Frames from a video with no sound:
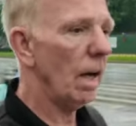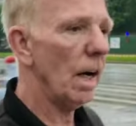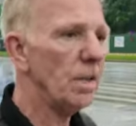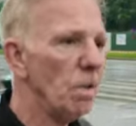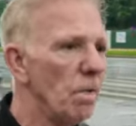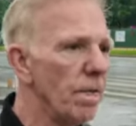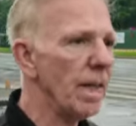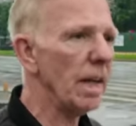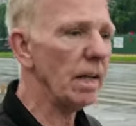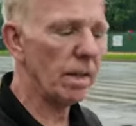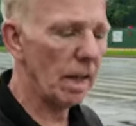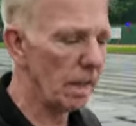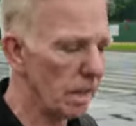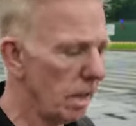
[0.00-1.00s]
I do think
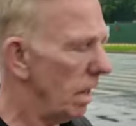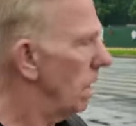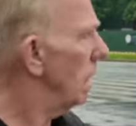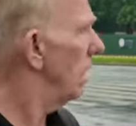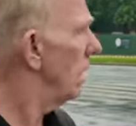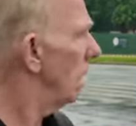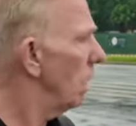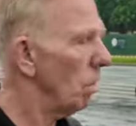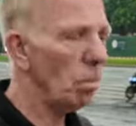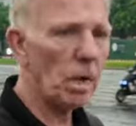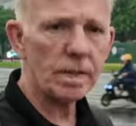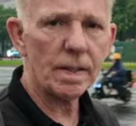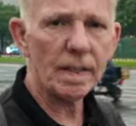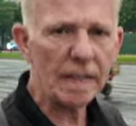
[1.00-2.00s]
that
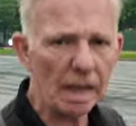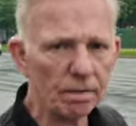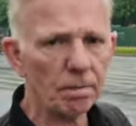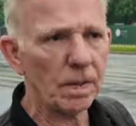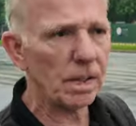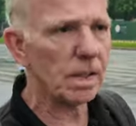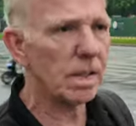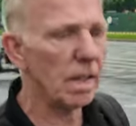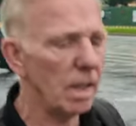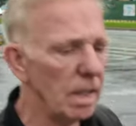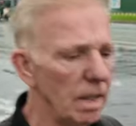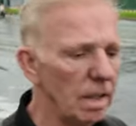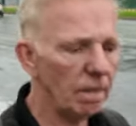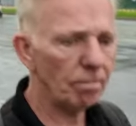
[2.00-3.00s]
Western governments
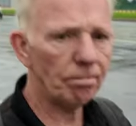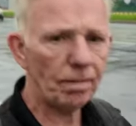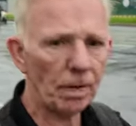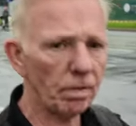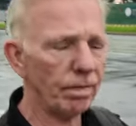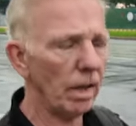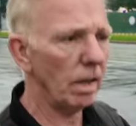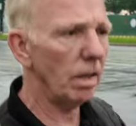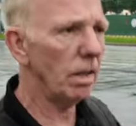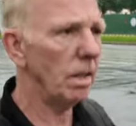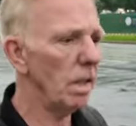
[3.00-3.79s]
pilfer